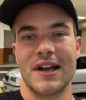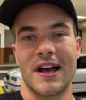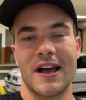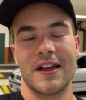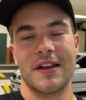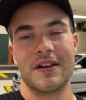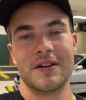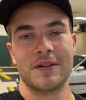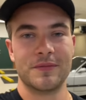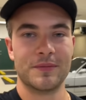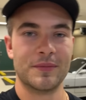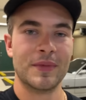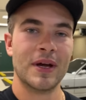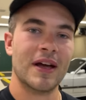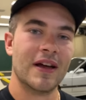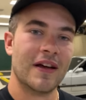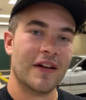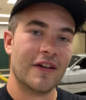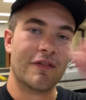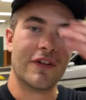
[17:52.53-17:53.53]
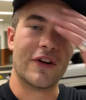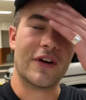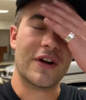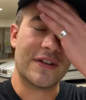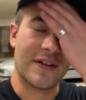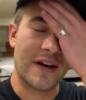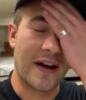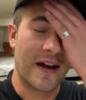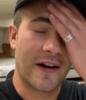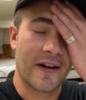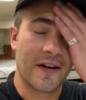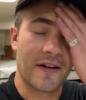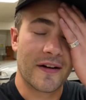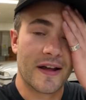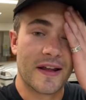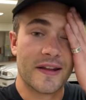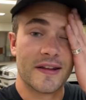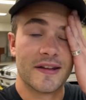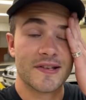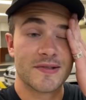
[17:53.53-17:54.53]
I am very tired,
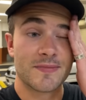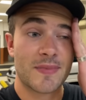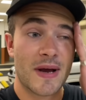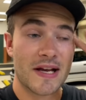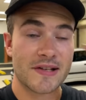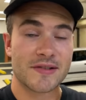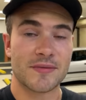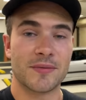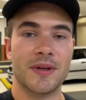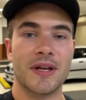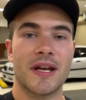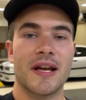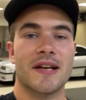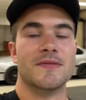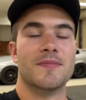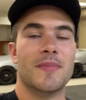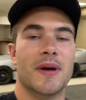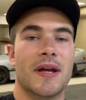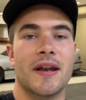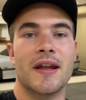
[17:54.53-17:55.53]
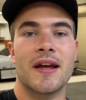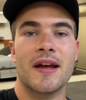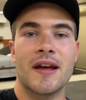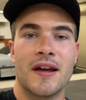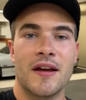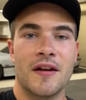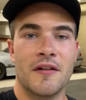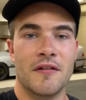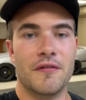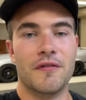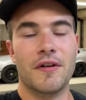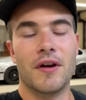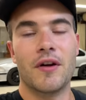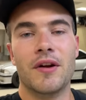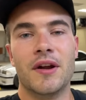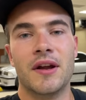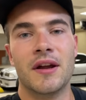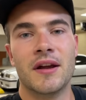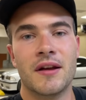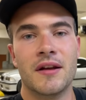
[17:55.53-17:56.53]
and this past week has been
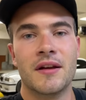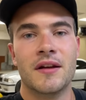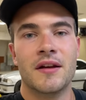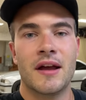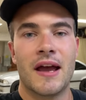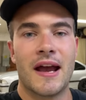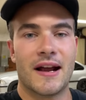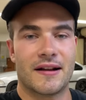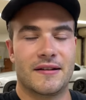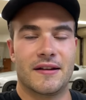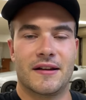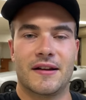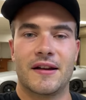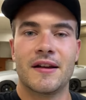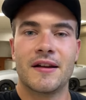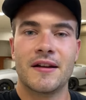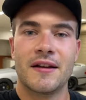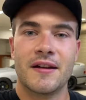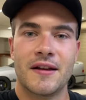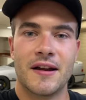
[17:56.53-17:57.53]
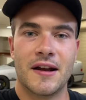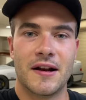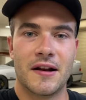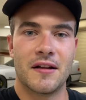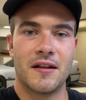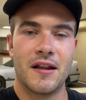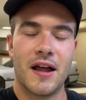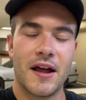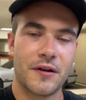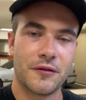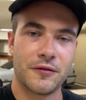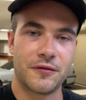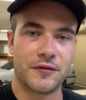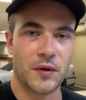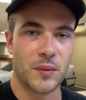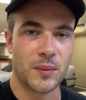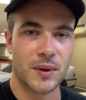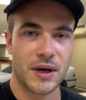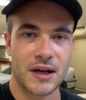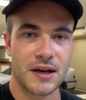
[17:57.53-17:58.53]
very hectic and a lot of
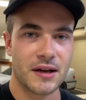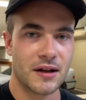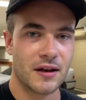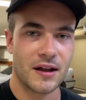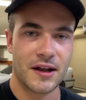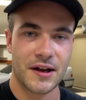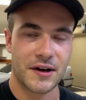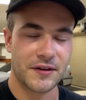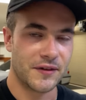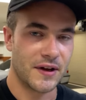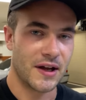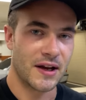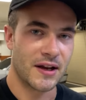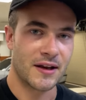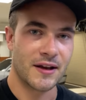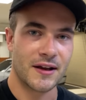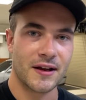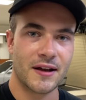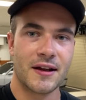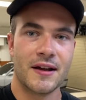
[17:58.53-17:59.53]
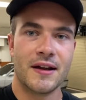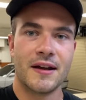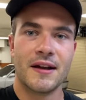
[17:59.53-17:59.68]
filming and a lot of editing.